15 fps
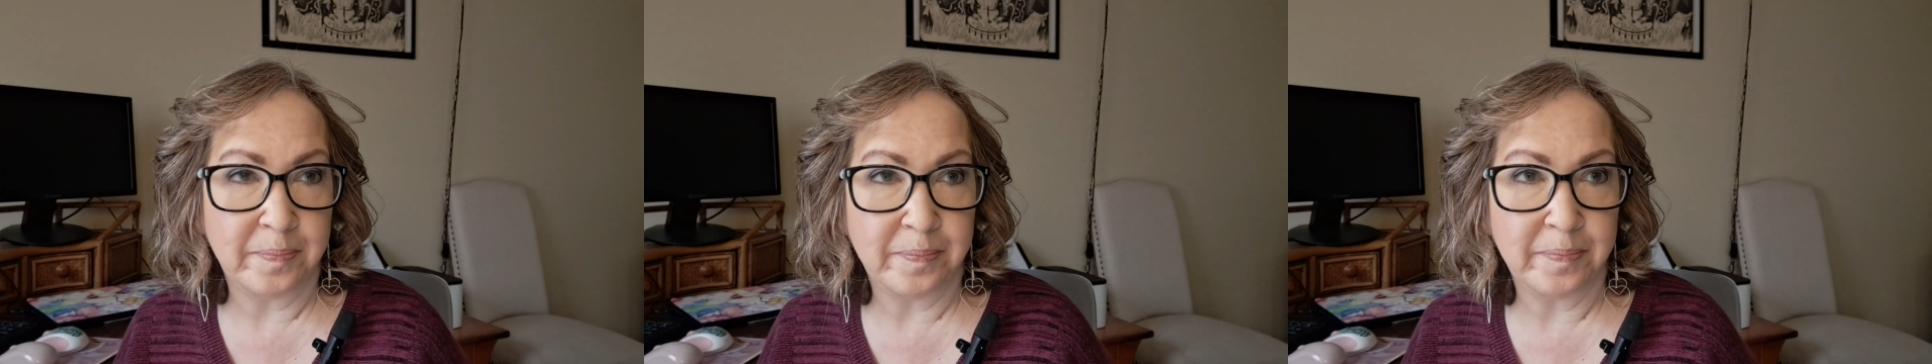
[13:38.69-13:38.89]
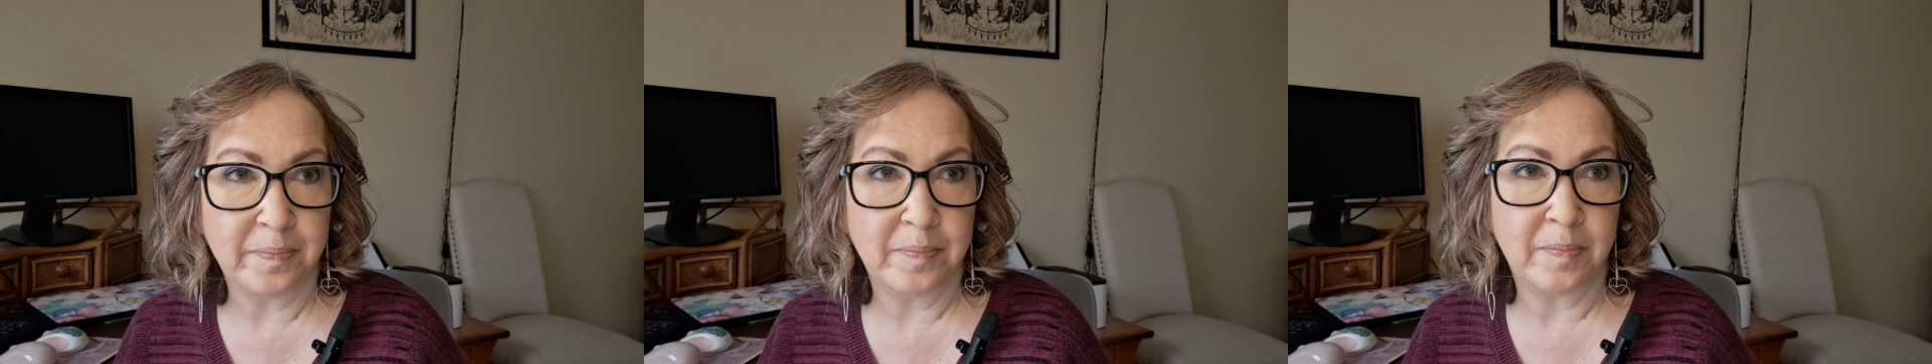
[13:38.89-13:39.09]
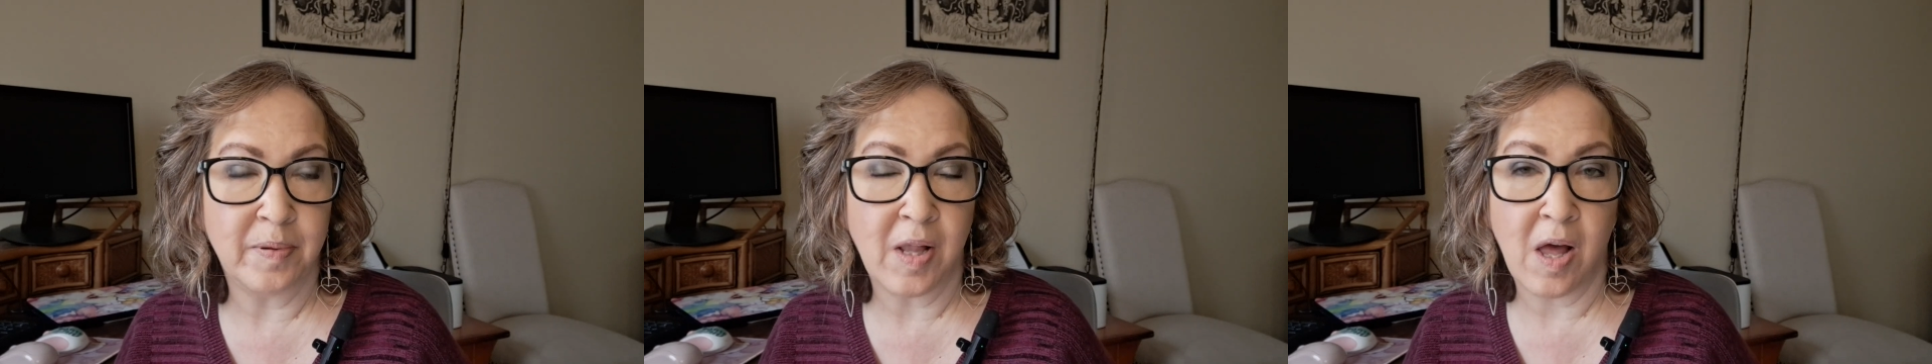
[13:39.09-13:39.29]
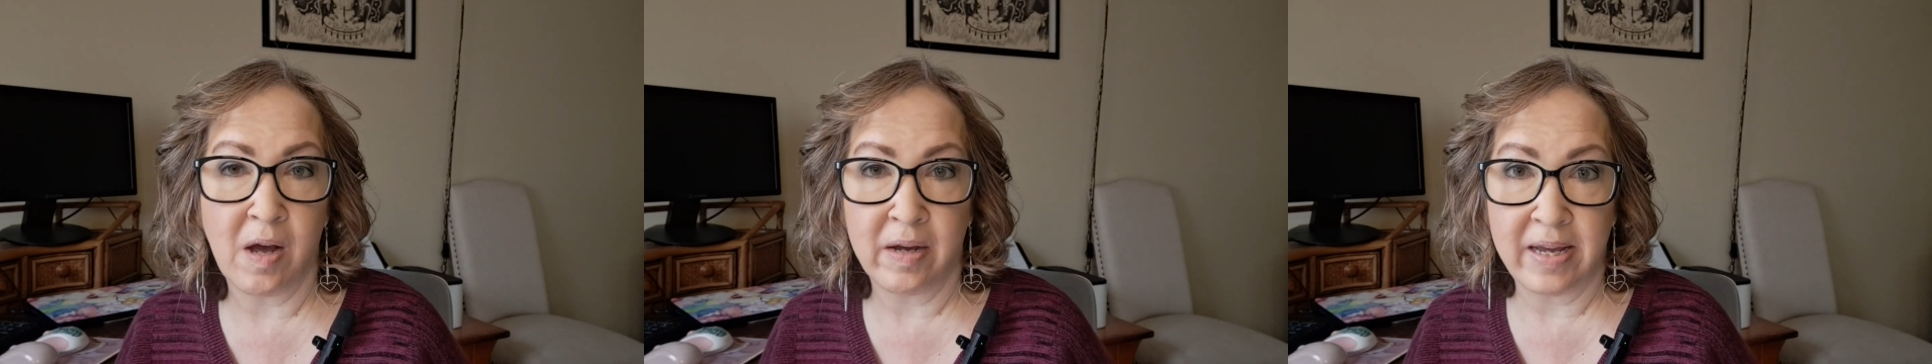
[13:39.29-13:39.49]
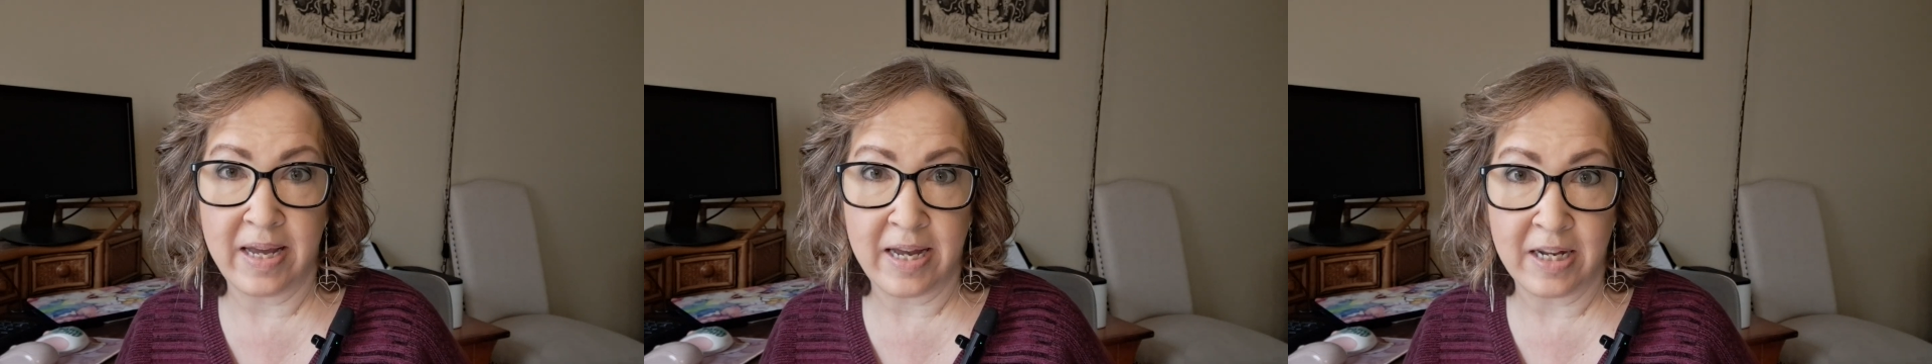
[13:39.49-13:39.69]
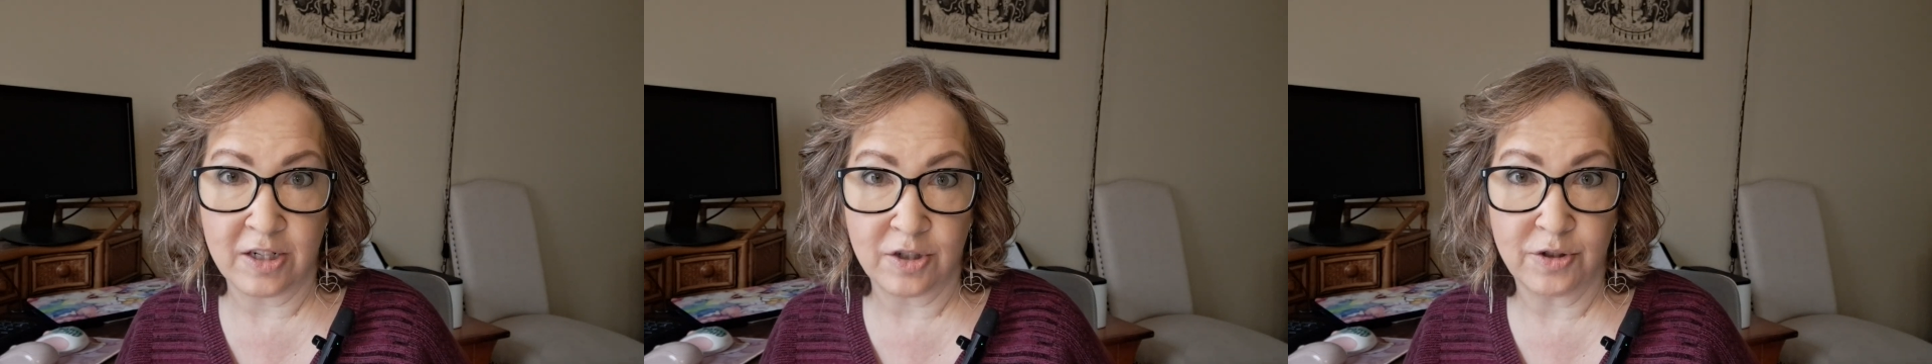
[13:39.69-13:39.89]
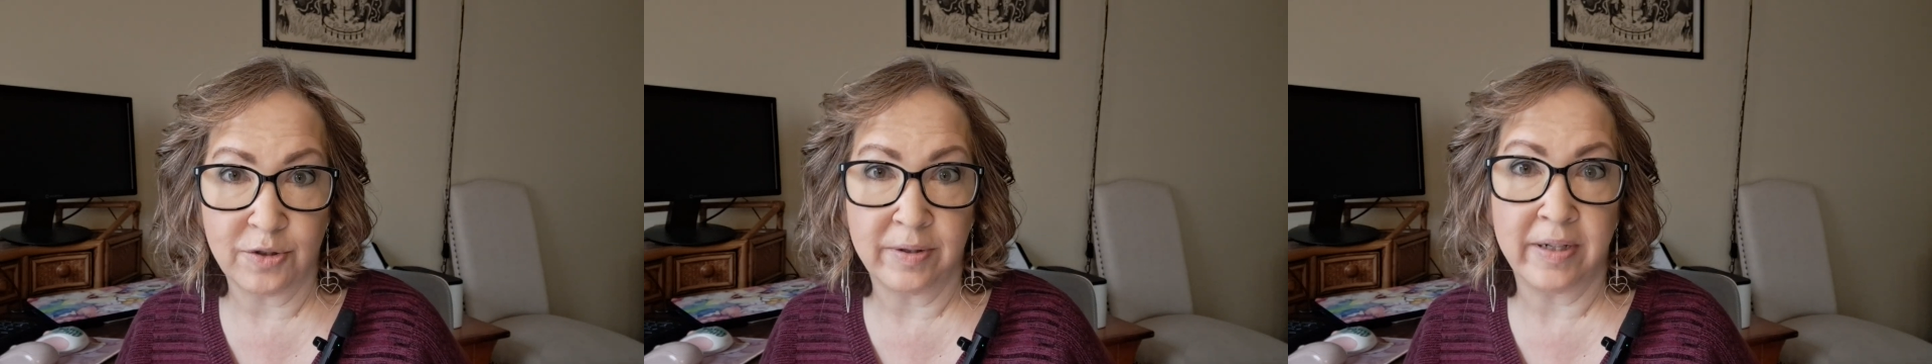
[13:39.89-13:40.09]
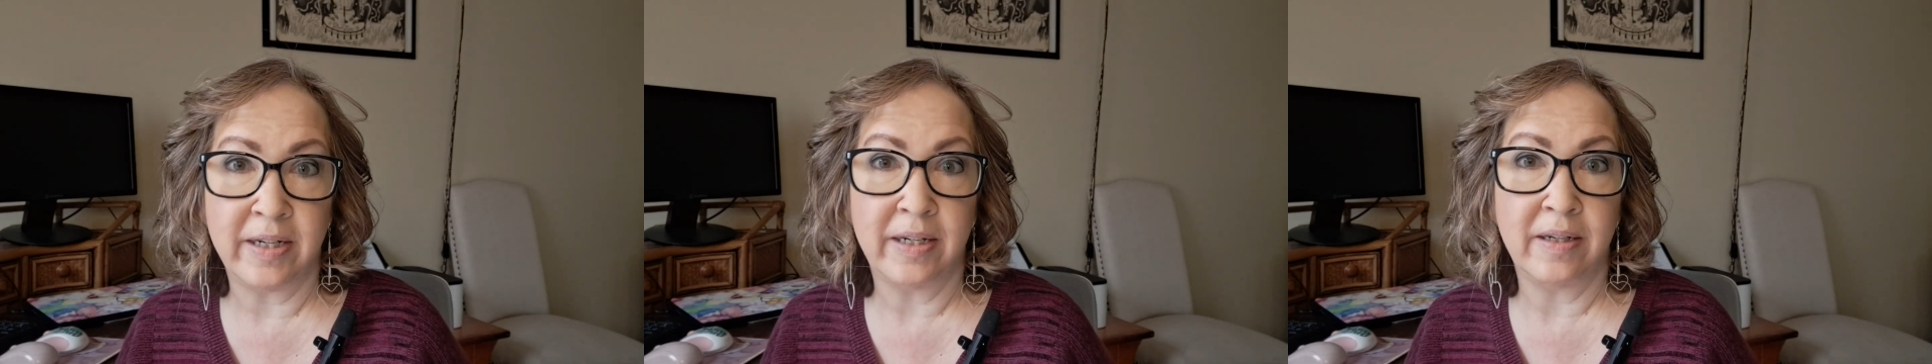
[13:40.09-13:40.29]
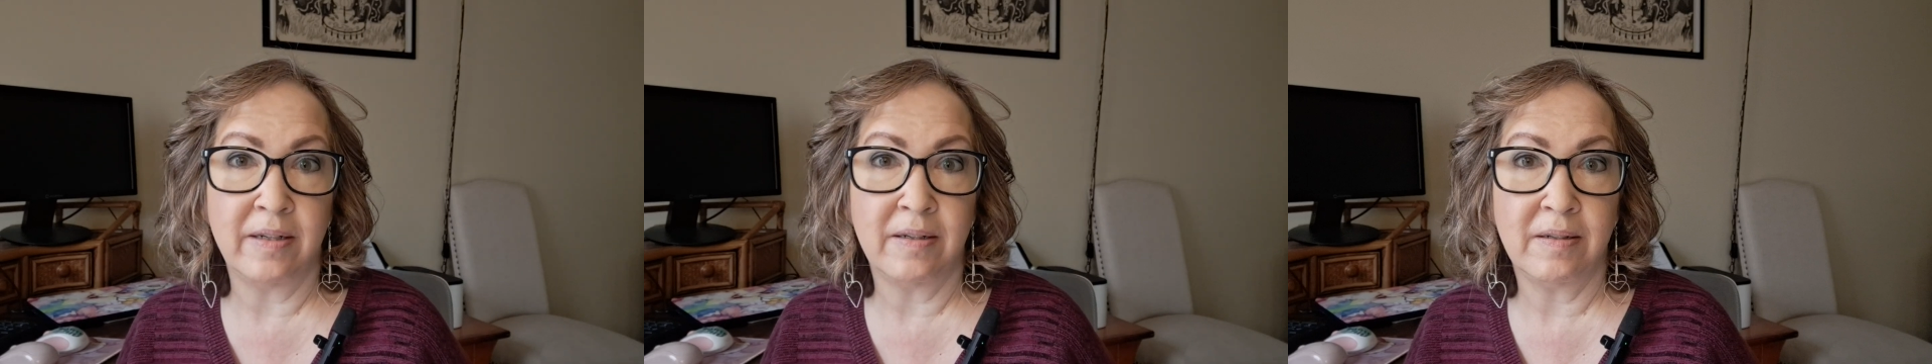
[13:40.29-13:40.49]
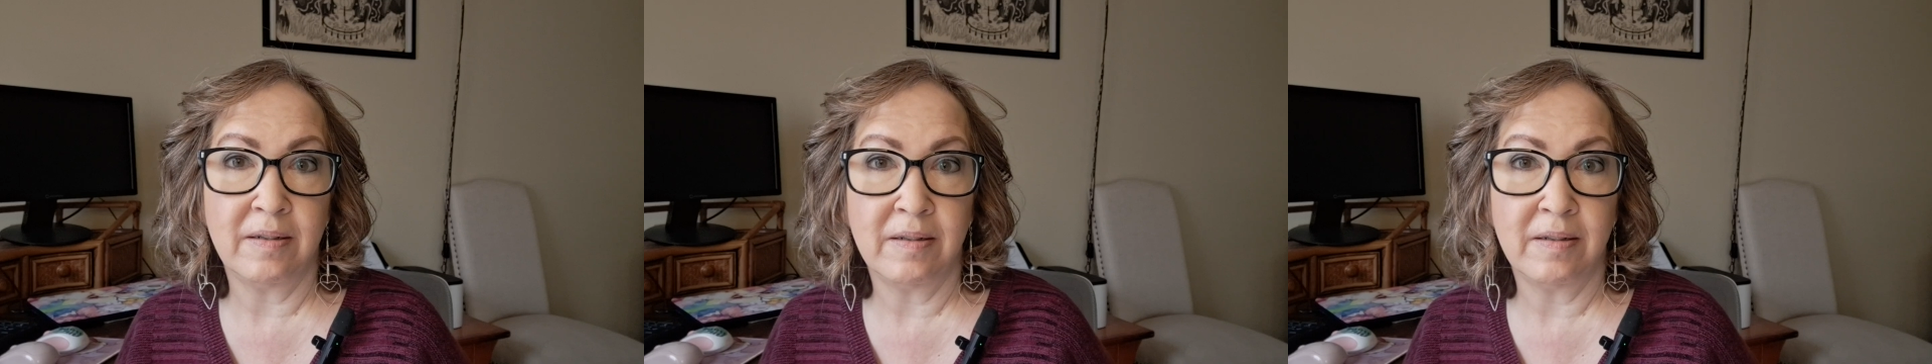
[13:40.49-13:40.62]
blog entry